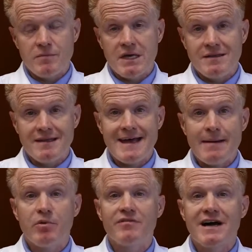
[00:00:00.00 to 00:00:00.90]
and then
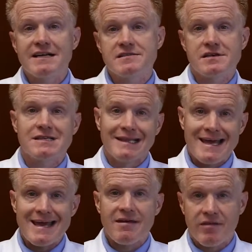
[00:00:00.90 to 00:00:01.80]
that provides us
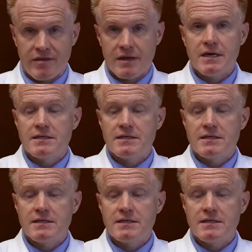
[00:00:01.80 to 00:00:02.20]
length